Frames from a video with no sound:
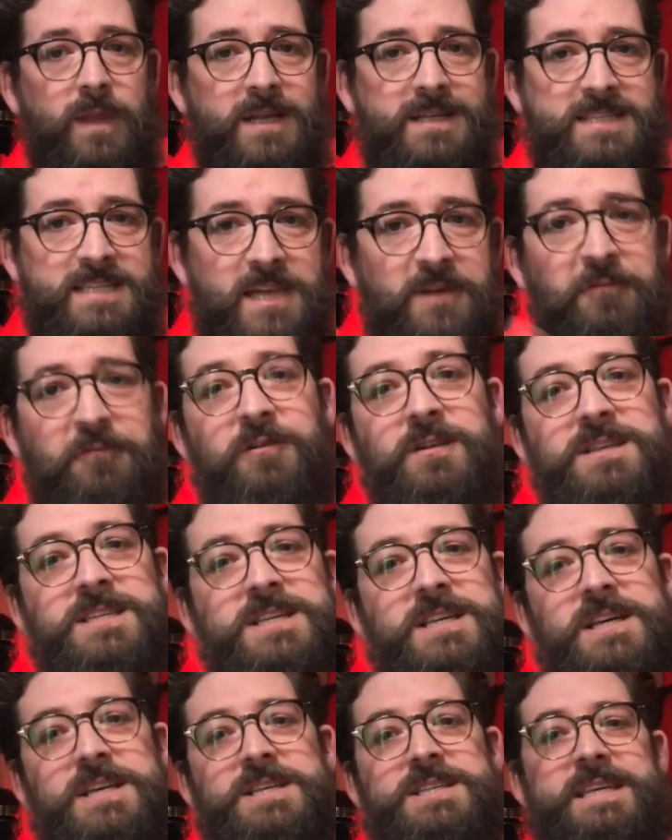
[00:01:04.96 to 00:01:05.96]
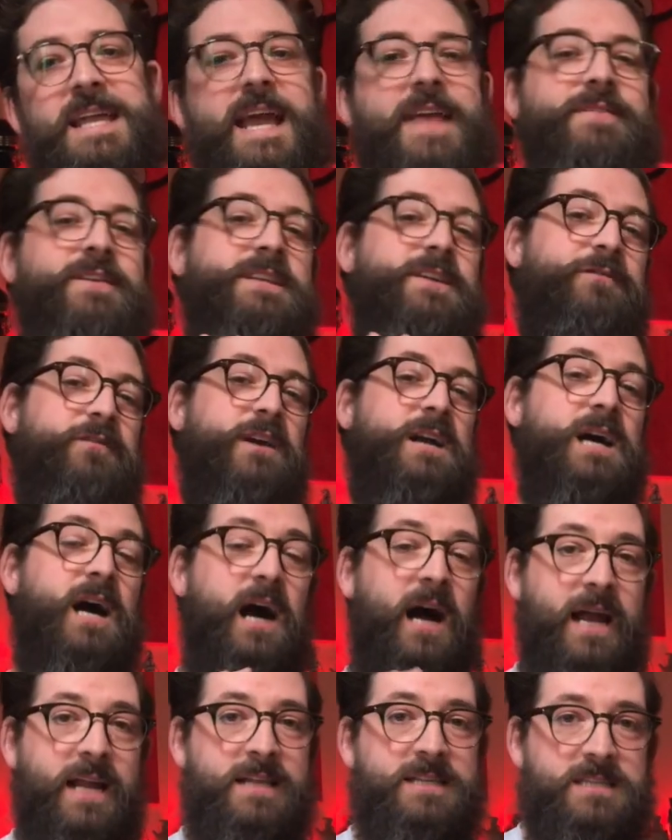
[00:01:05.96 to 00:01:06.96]
differences in the different
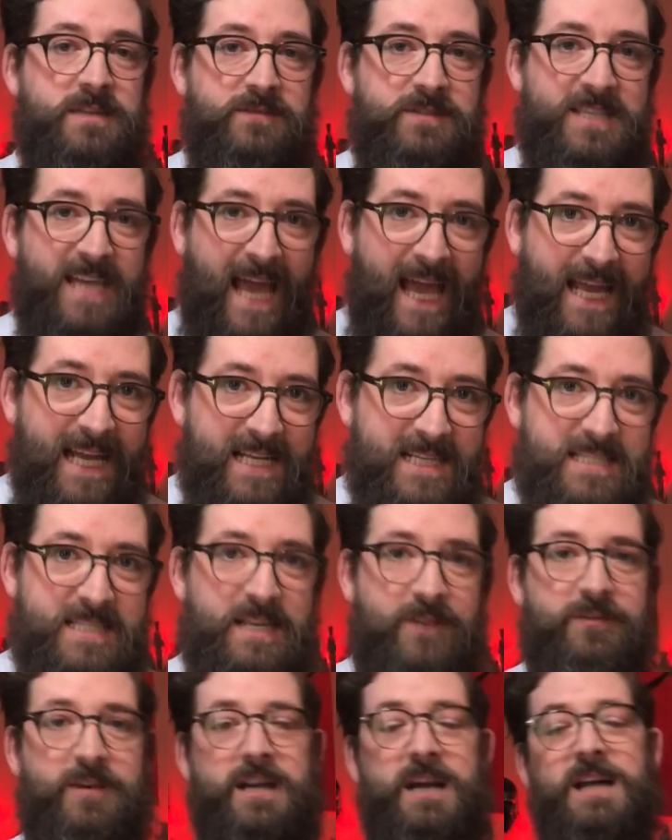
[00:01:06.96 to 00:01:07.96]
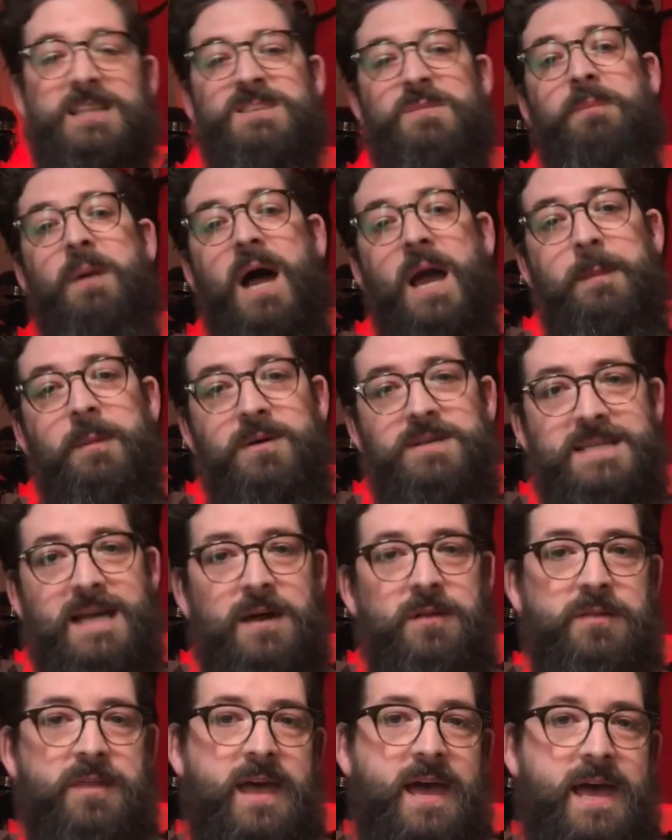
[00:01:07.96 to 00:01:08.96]
kinds of texts, different kinds of Bibles
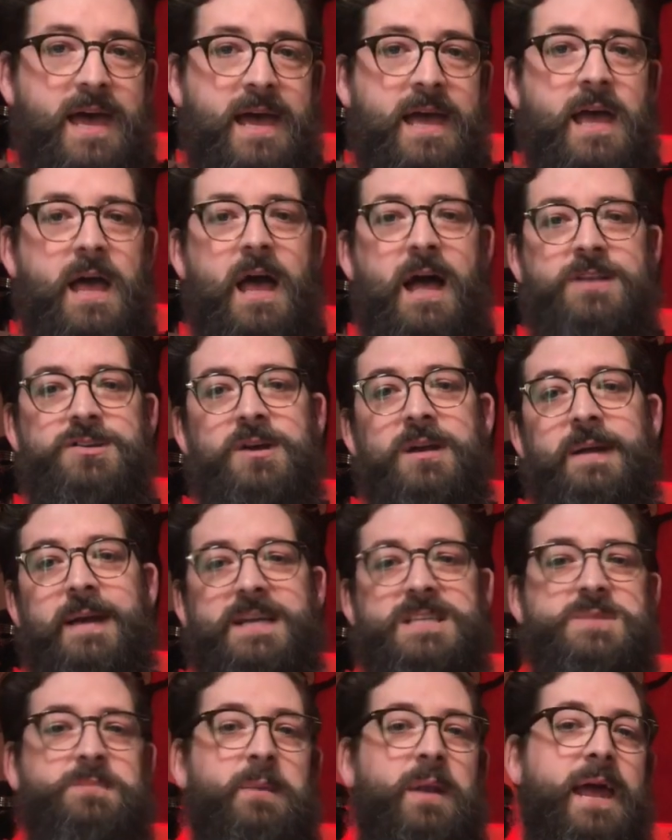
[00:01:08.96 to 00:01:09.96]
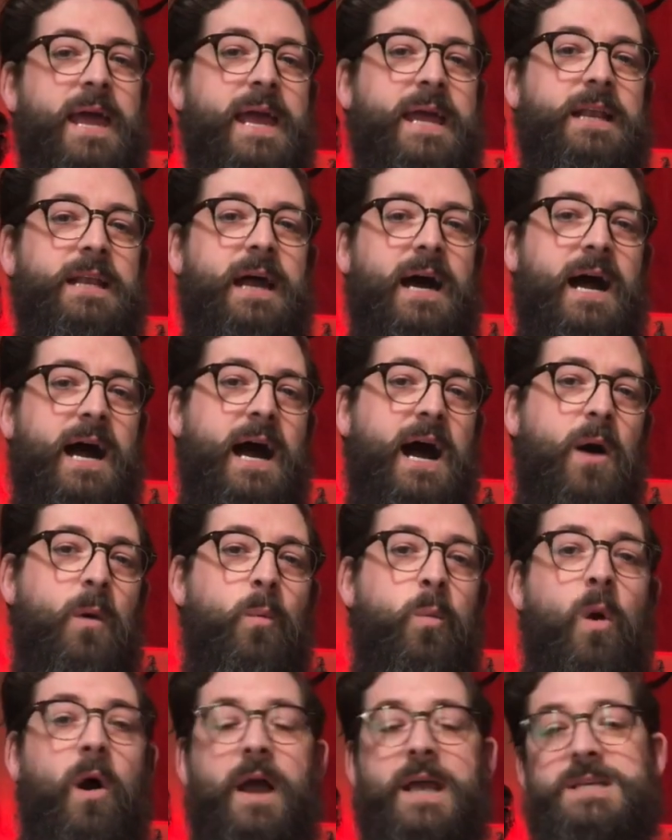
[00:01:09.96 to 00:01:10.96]
out there, try to explain
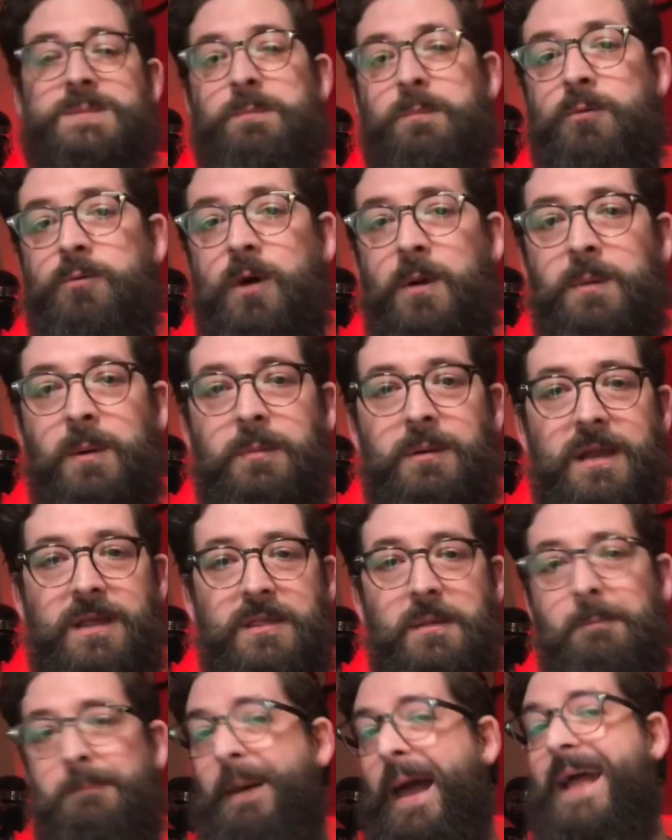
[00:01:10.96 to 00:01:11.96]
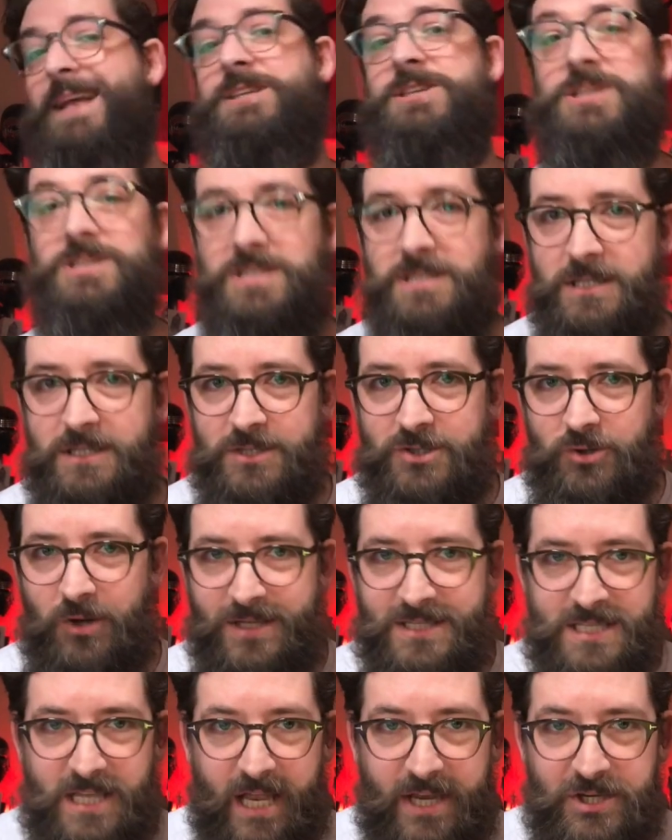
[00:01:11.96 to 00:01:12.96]
what is probably the best
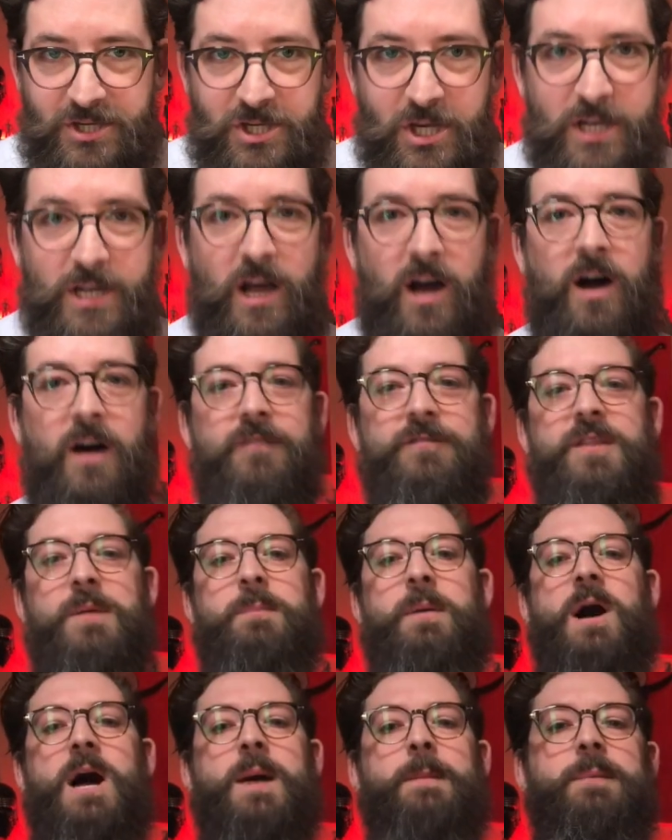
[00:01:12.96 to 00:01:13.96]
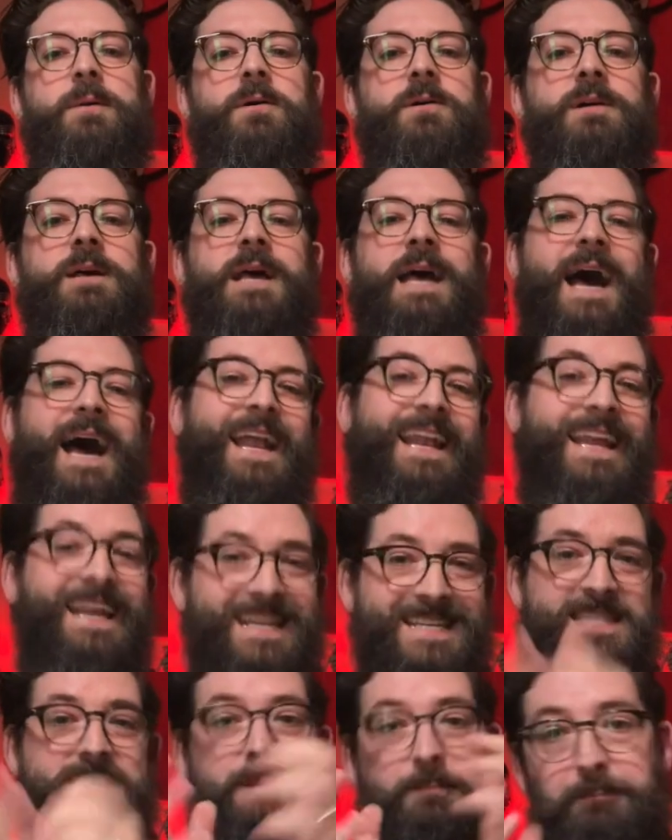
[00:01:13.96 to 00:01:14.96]
translation of the Bible, and
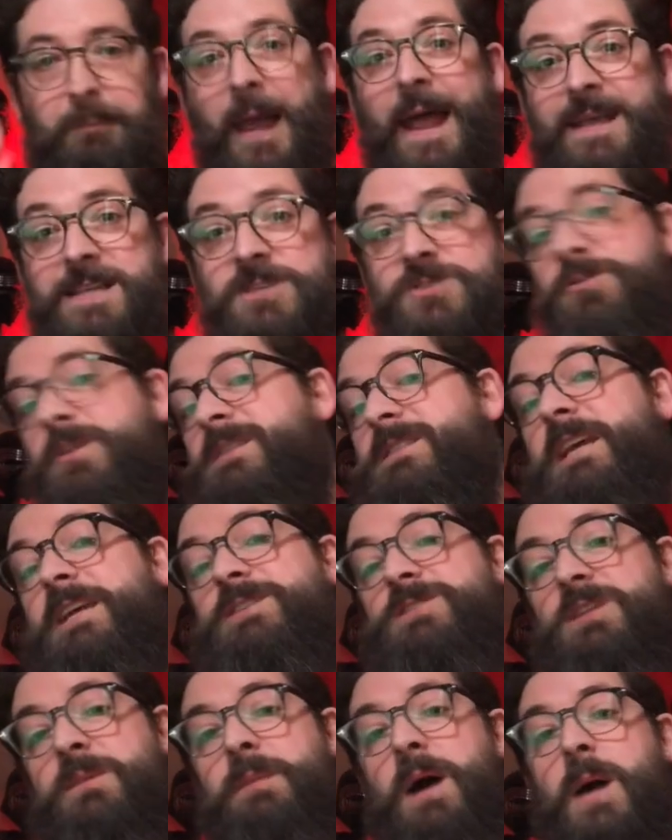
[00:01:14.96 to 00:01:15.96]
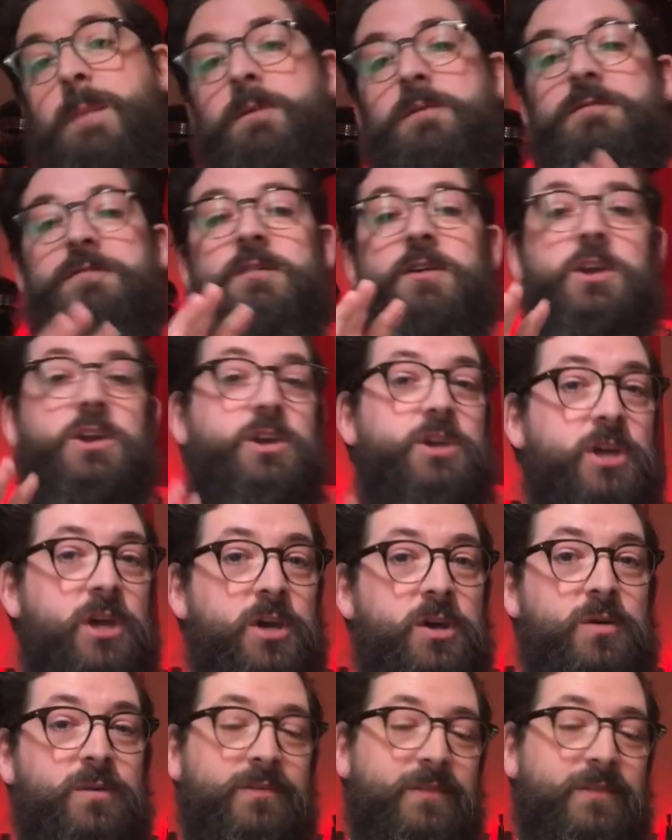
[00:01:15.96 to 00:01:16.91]
is the best translation of the Bible for you?